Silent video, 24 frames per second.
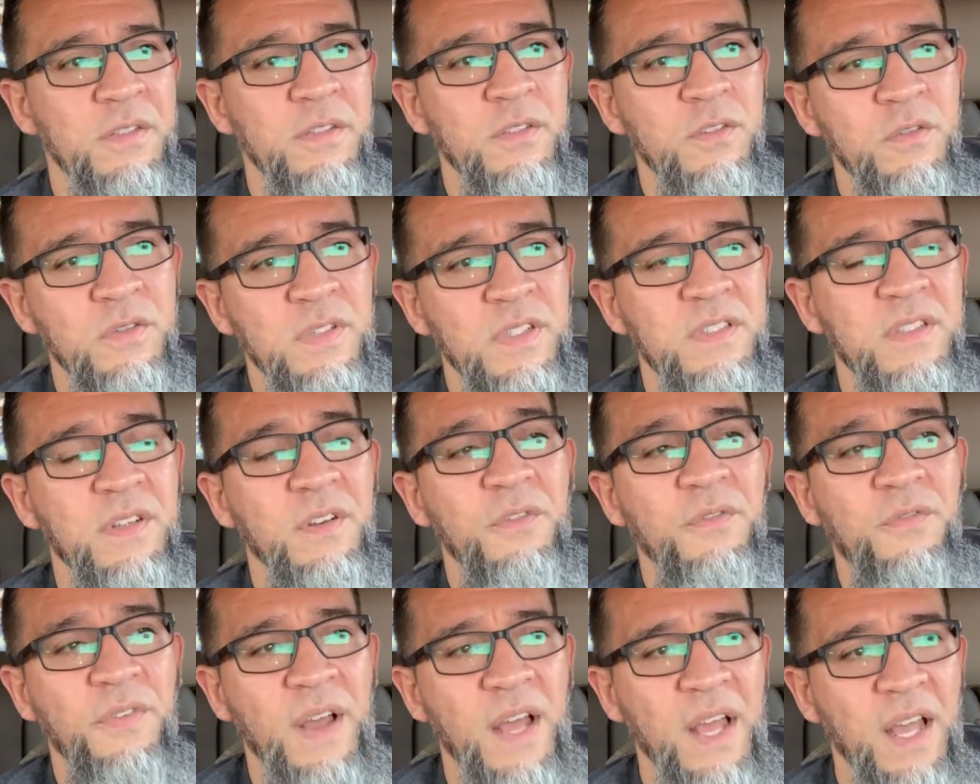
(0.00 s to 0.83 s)

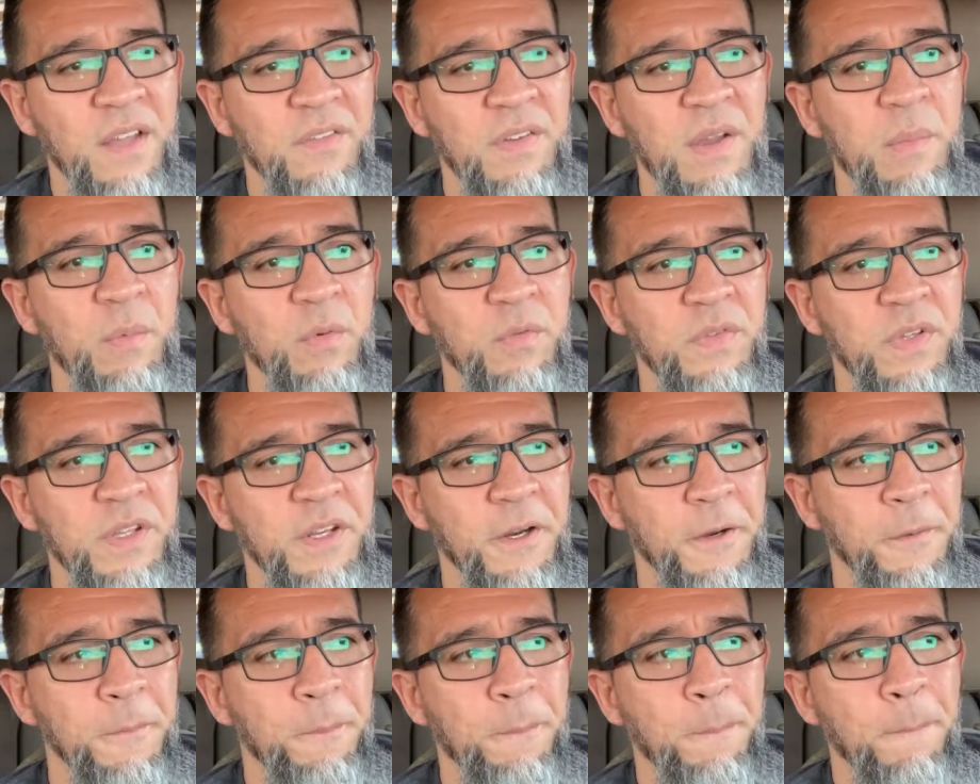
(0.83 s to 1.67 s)
2005, I moved
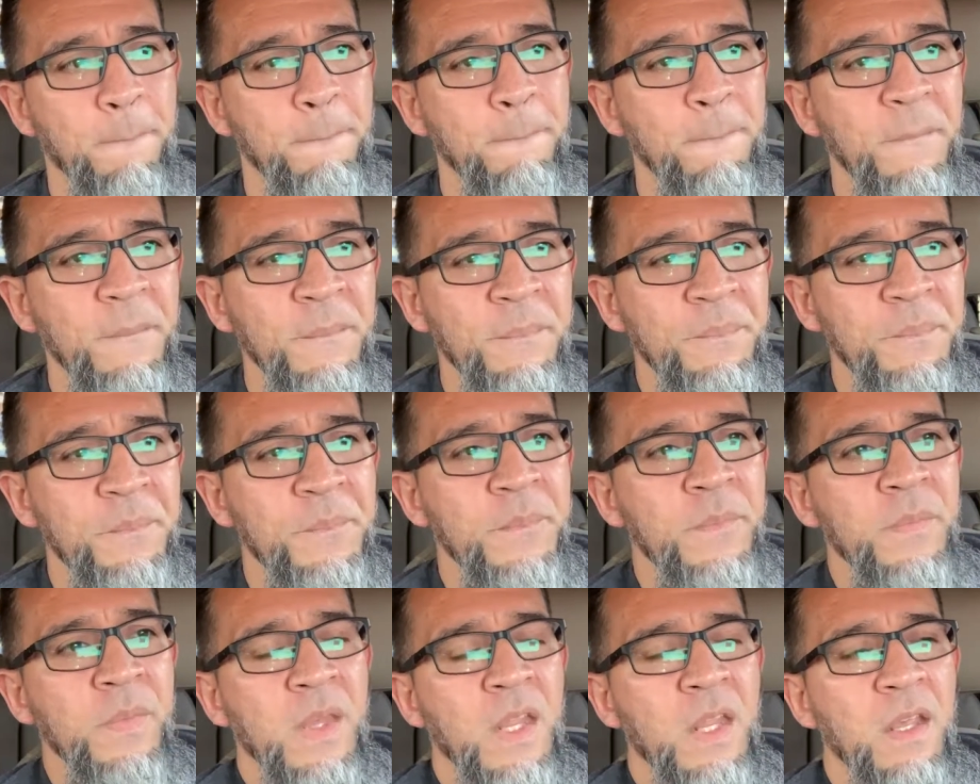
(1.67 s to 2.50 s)
here.
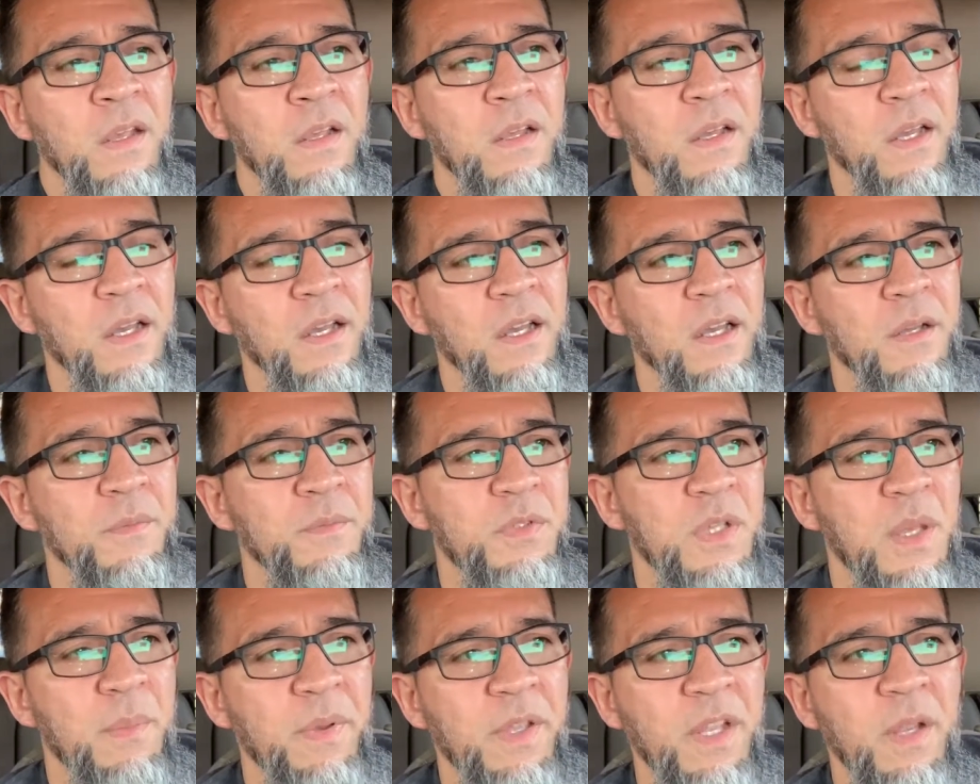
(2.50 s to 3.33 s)

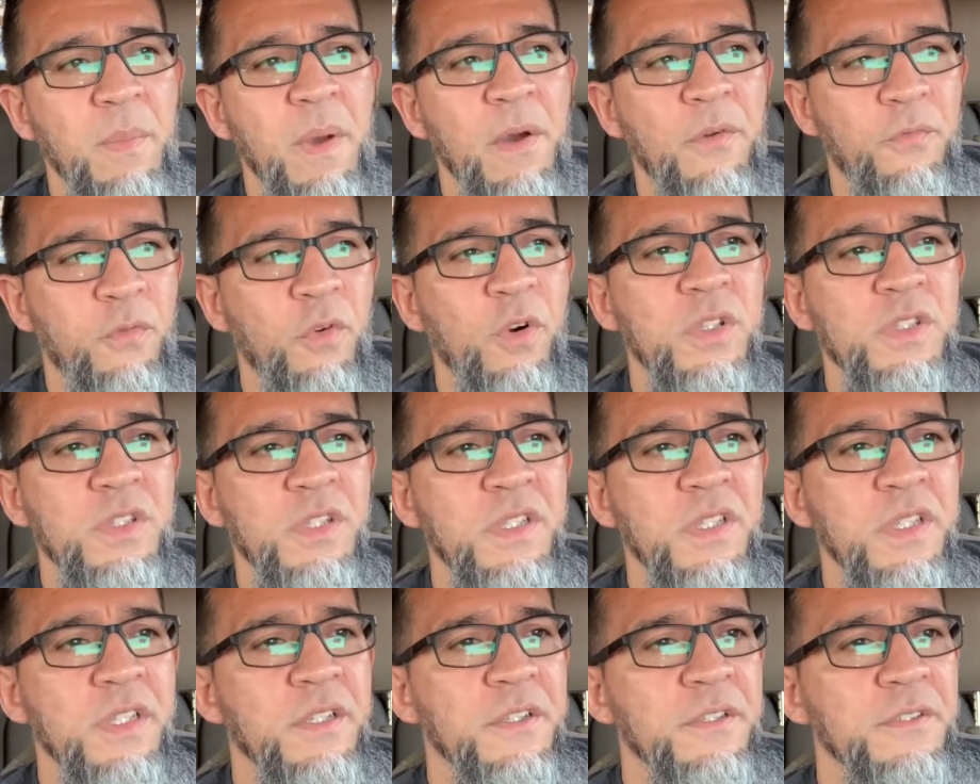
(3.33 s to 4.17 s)
So I've been here about
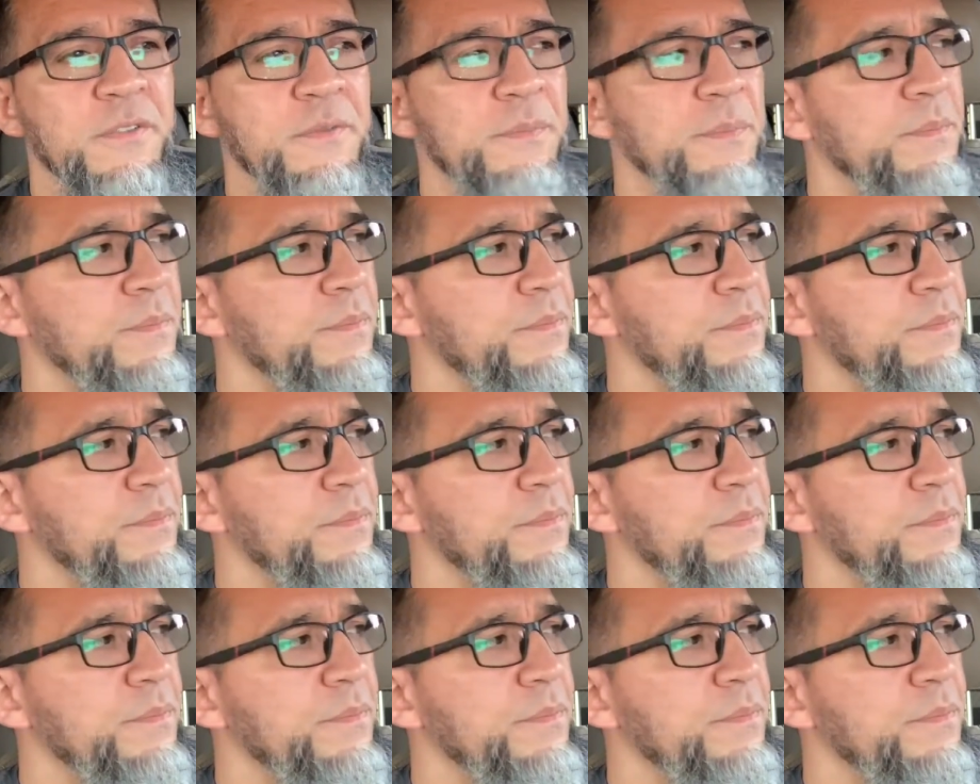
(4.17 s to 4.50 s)
14 years.